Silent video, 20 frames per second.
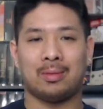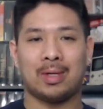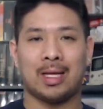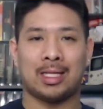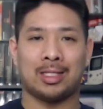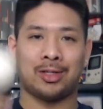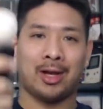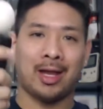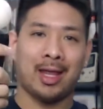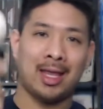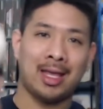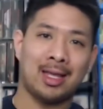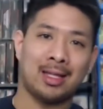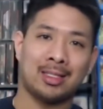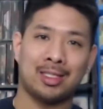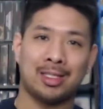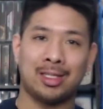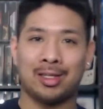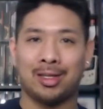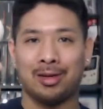as your
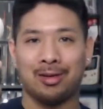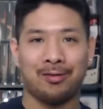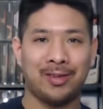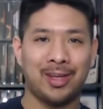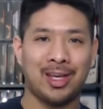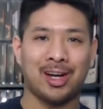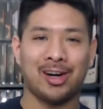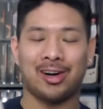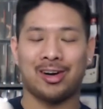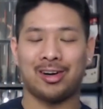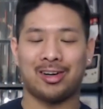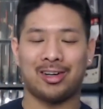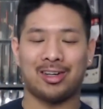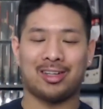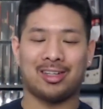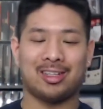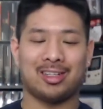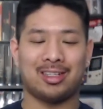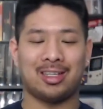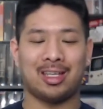hands in your VR
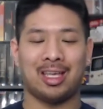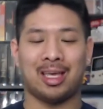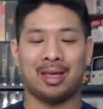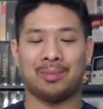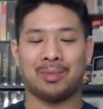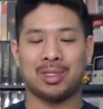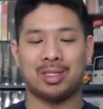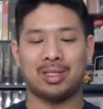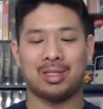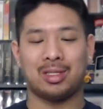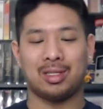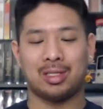games.